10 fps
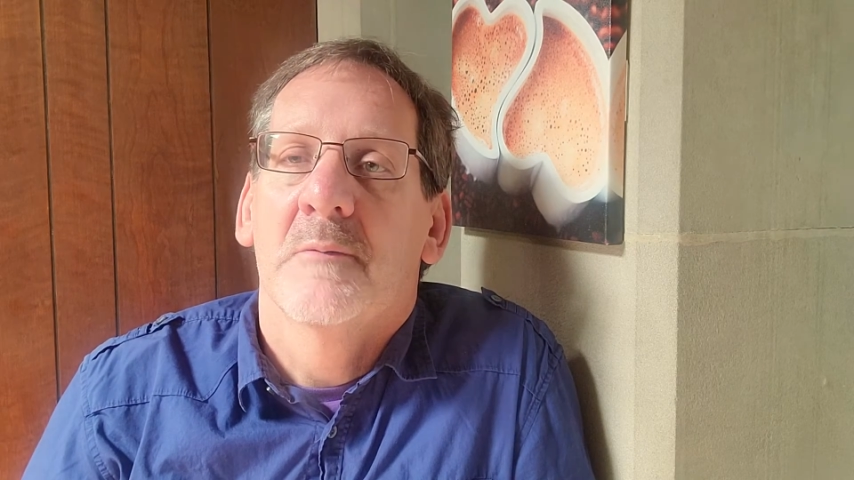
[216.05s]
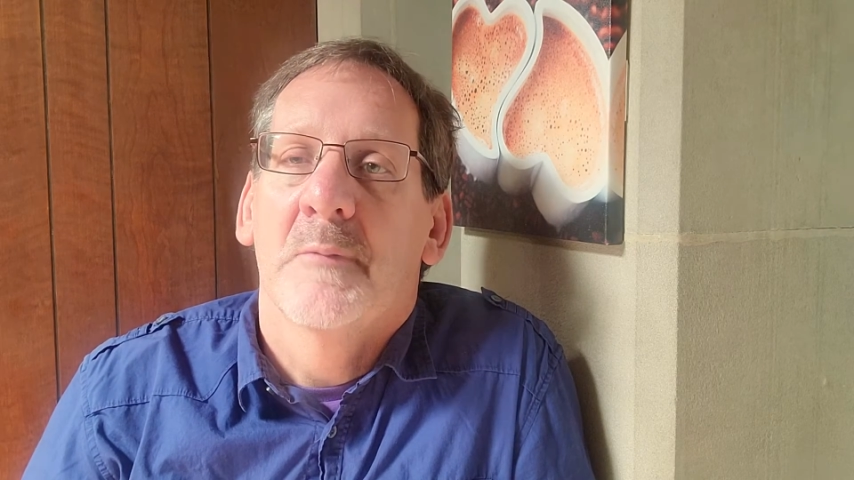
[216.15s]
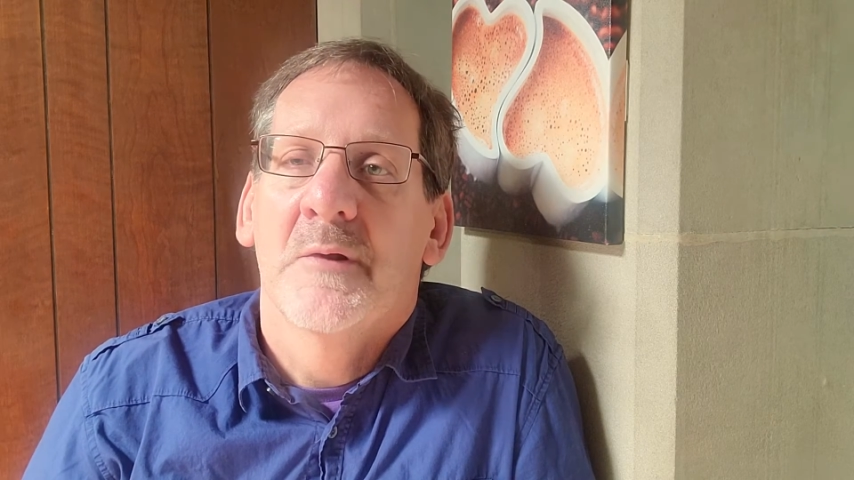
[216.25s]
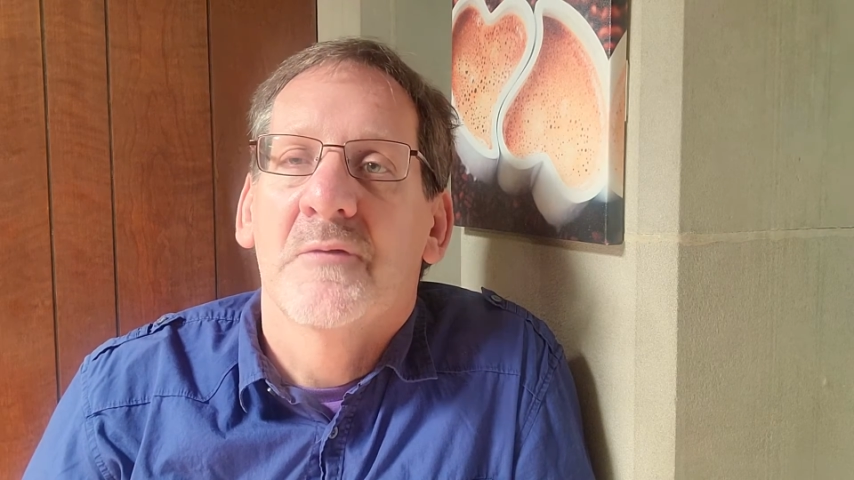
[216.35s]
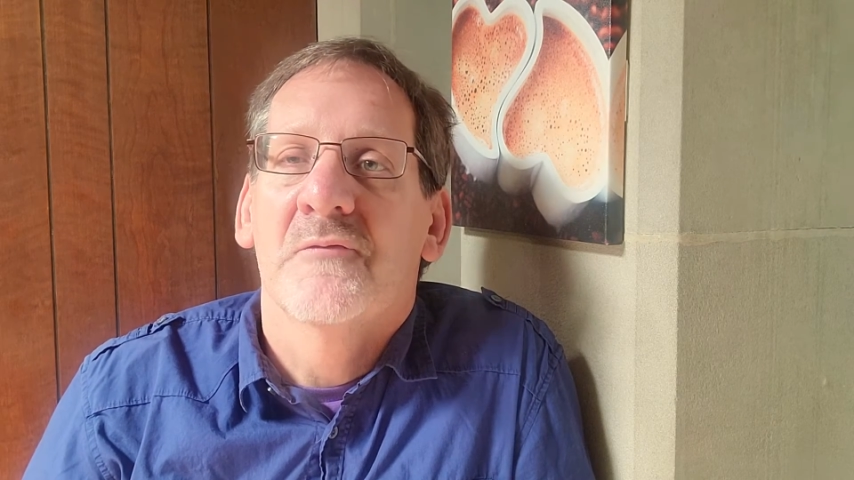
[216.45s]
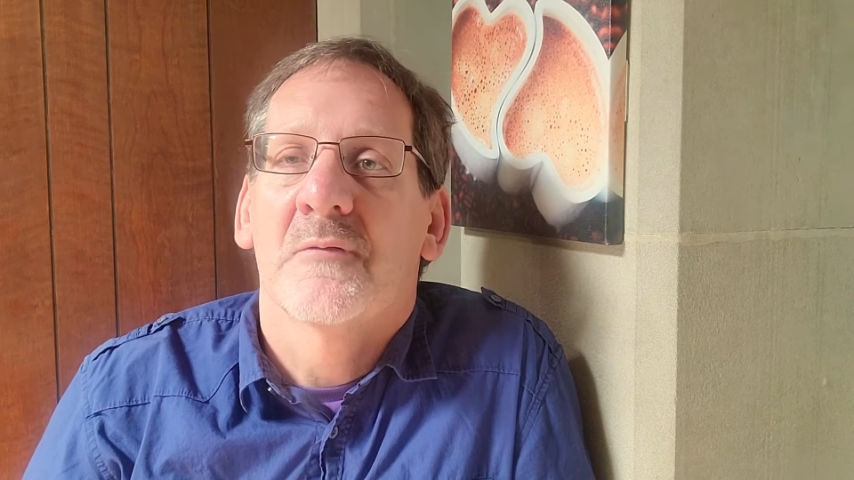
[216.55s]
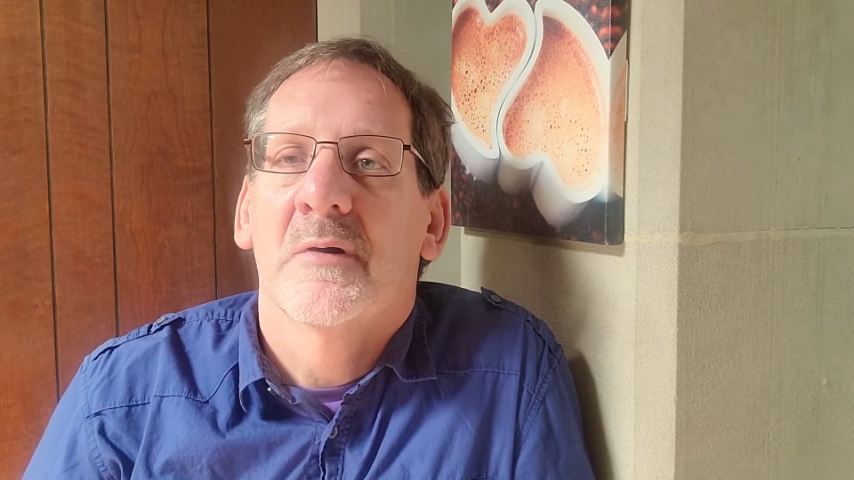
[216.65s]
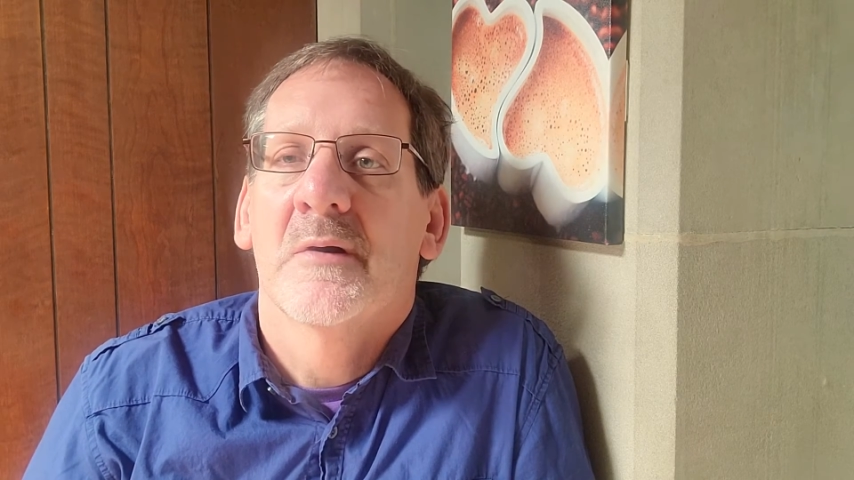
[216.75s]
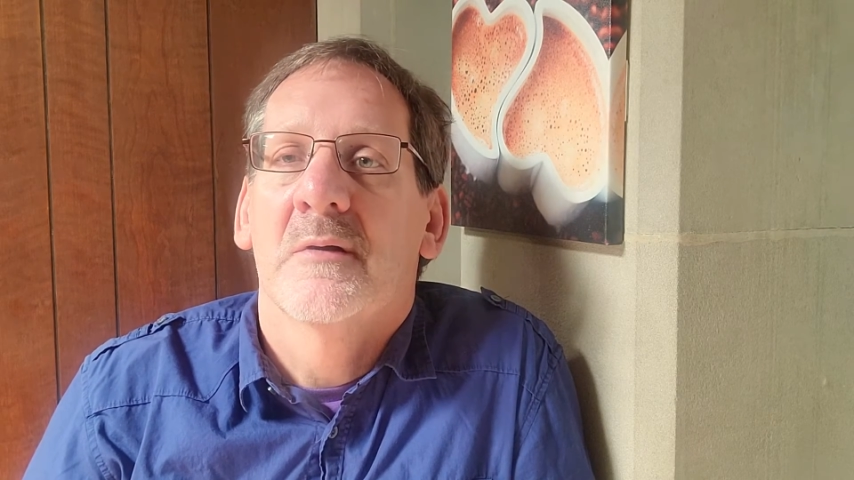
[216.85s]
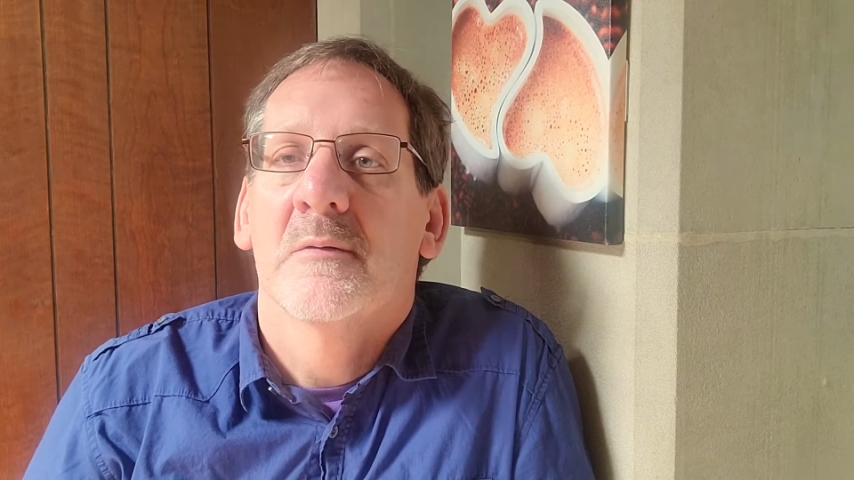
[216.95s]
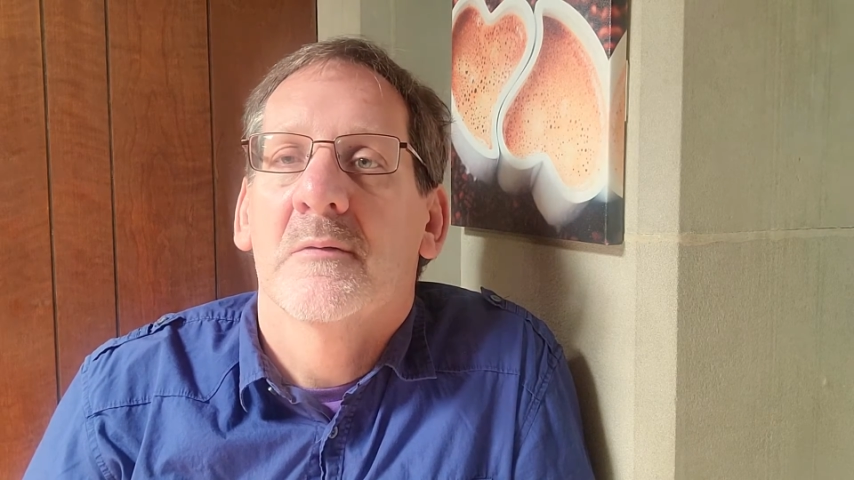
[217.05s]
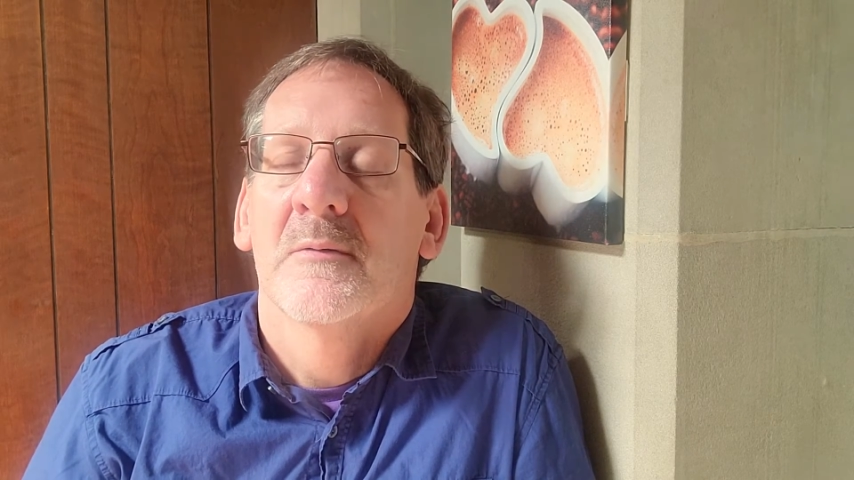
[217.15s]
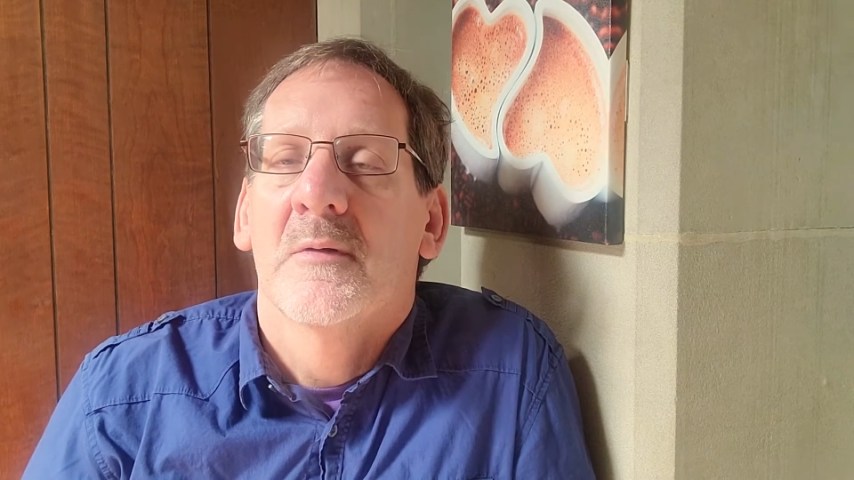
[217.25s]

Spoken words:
the ministry, and